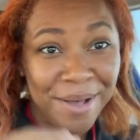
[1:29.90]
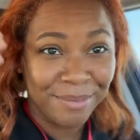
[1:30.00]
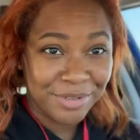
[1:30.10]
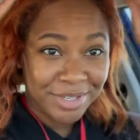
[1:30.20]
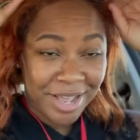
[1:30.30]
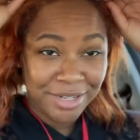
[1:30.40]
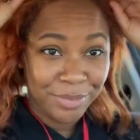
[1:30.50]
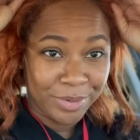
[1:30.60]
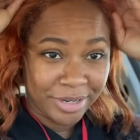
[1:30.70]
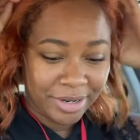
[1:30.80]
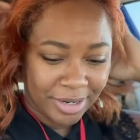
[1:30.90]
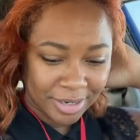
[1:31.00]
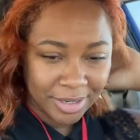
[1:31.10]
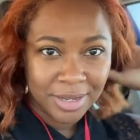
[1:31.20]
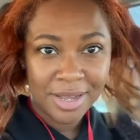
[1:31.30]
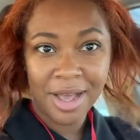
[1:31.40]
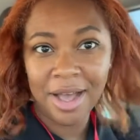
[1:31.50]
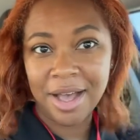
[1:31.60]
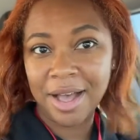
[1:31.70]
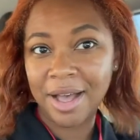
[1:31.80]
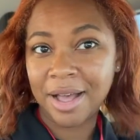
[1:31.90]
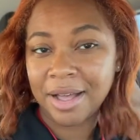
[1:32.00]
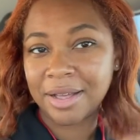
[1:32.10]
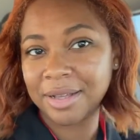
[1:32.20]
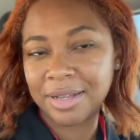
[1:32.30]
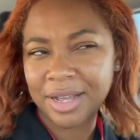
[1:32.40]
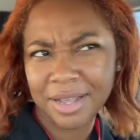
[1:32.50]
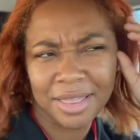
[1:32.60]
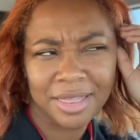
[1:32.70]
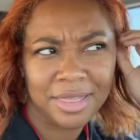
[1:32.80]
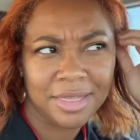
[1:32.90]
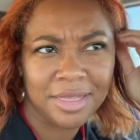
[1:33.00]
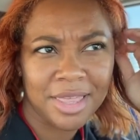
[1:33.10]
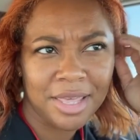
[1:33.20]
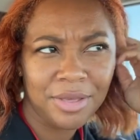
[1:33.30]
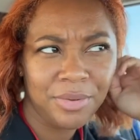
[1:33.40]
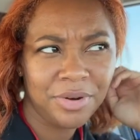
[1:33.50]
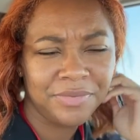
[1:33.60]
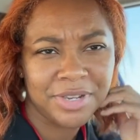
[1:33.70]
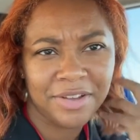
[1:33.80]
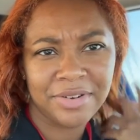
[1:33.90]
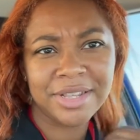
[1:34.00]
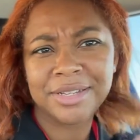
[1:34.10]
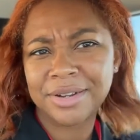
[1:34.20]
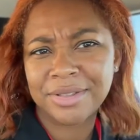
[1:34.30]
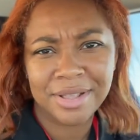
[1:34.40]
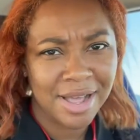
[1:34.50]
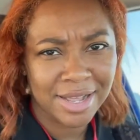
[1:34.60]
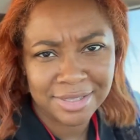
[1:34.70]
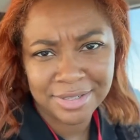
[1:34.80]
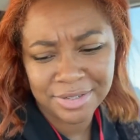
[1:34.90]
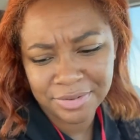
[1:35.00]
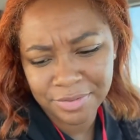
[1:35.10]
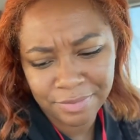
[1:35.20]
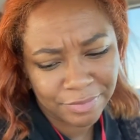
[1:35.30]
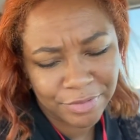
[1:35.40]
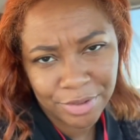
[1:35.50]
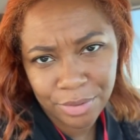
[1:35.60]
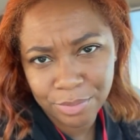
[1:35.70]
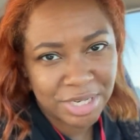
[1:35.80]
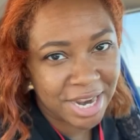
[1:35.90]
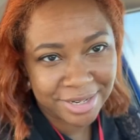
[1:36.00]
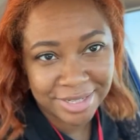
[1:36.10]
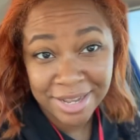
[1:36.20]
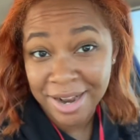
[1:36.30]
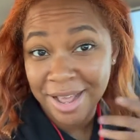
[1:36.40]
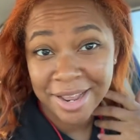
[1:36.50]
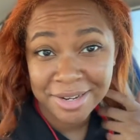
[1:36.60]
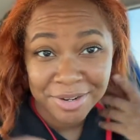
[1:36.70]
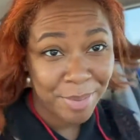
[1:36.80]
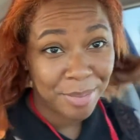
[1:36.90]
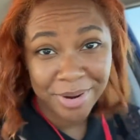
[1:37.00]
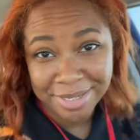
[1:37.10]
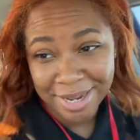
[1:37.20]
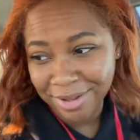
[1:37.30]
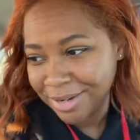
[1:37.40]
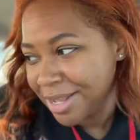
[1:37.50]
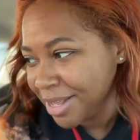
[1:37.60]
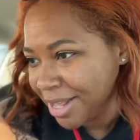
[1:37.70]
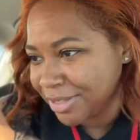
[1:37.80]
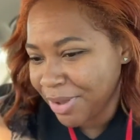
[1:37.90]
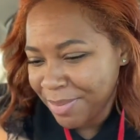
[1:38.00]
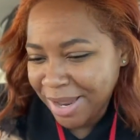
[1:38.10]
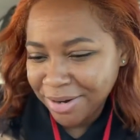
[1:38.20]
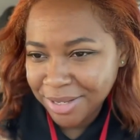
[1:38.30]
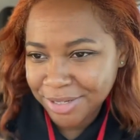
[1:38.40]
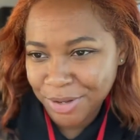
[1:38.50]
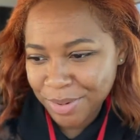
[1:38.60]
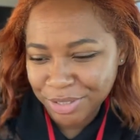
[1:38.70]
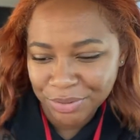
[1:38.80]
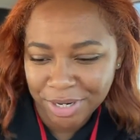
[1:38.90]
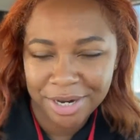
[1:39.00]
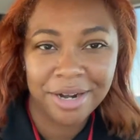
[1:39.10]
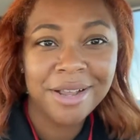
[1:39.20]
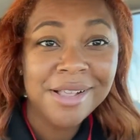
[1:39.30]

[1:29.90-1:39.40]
Um, just got to work. Uh, I think you would have definitely seen on the last few days that I took my braids out. That's why my hair looks so much shorter.